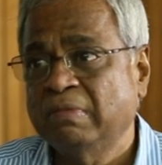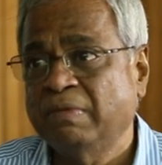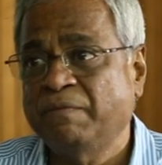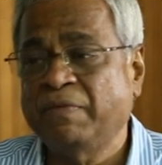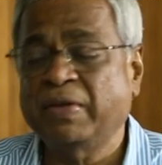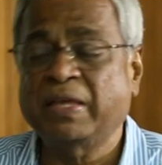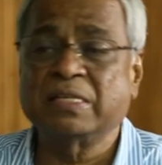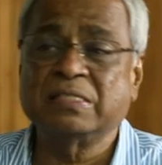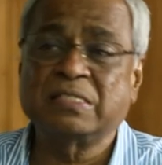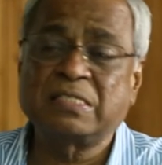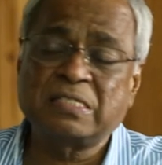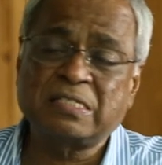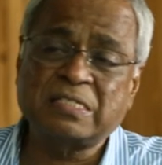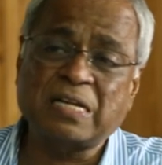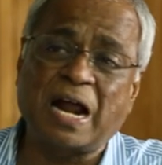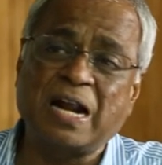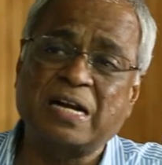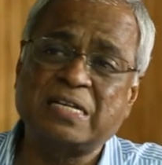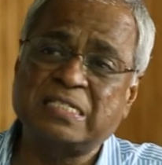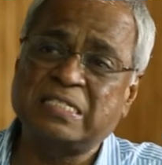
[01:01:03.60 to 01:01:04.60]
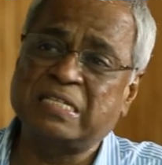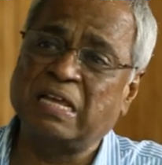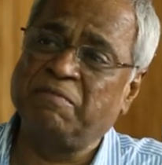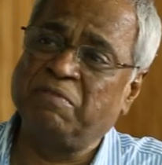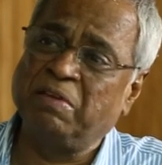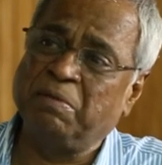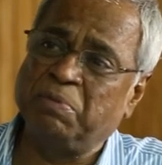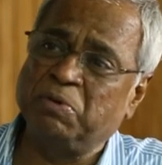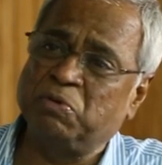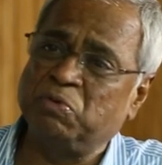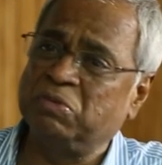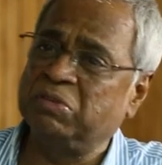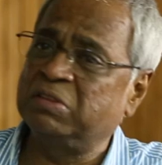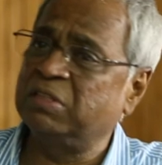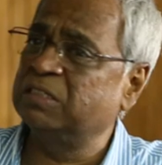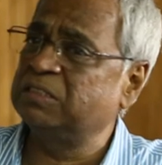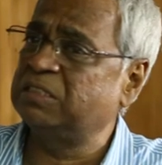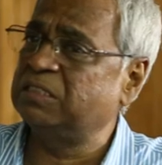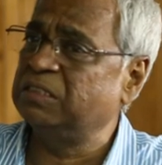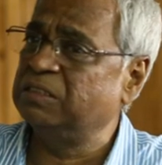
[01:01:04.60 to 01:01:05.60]
We can start saving between
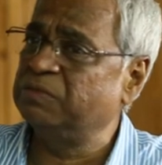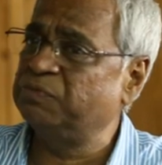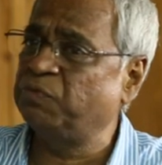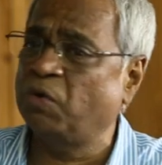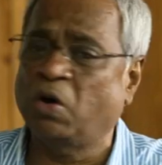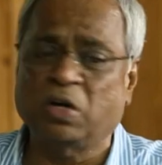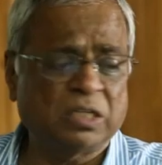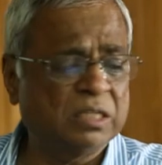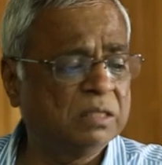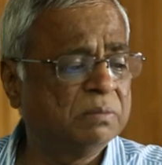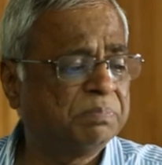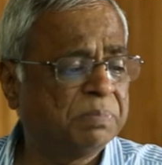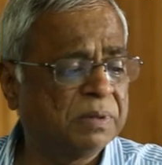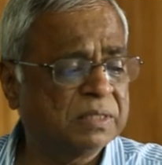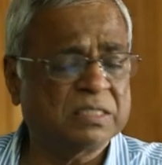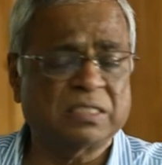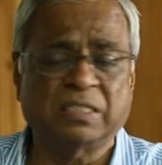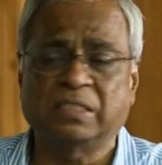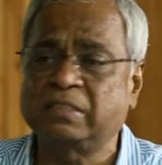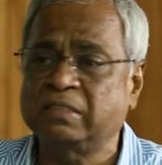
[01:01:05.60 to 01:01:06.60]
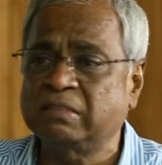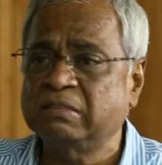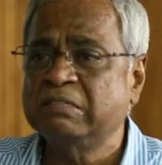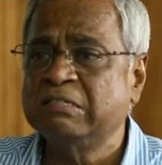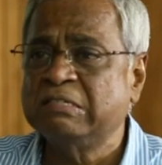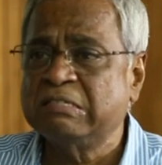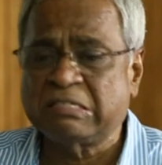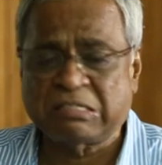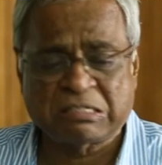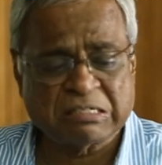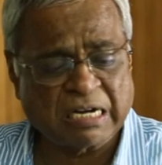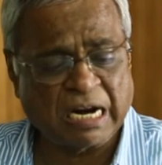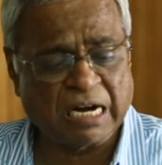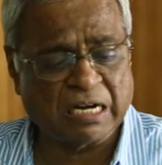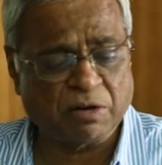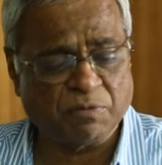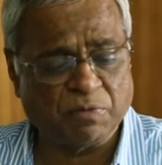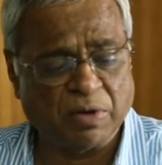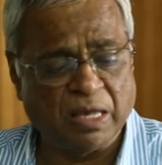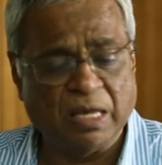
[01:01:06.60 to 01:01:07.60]
30–40%
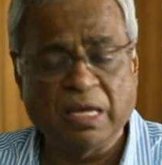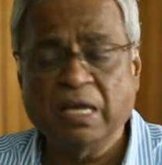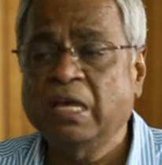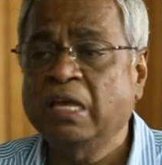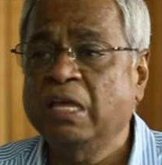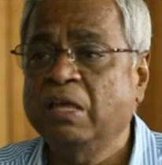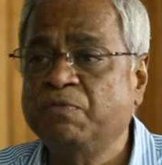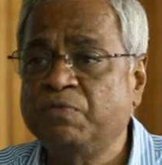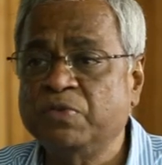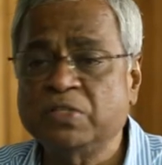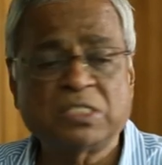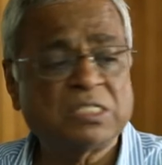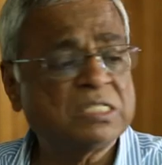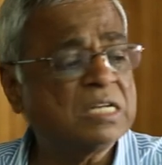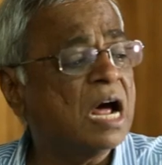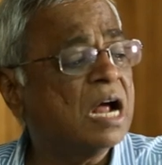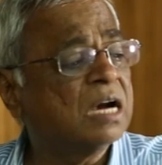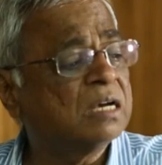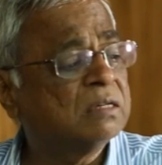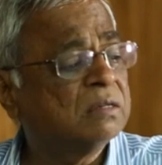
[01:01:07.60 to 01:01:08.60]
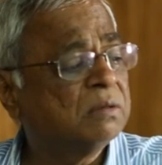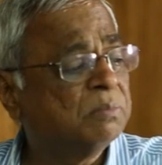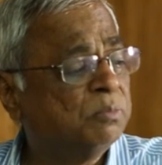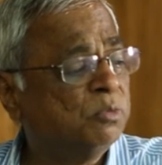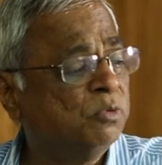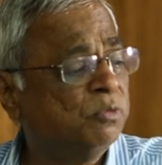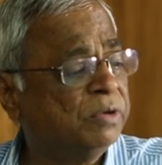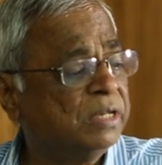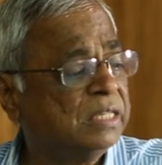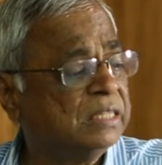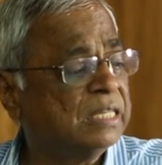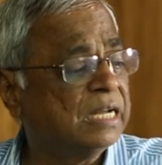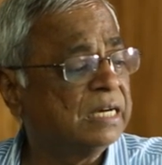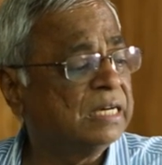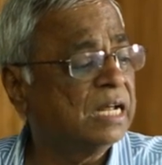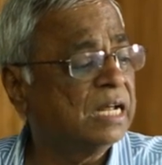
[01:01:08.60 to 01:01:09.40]
straight away if we start moving in that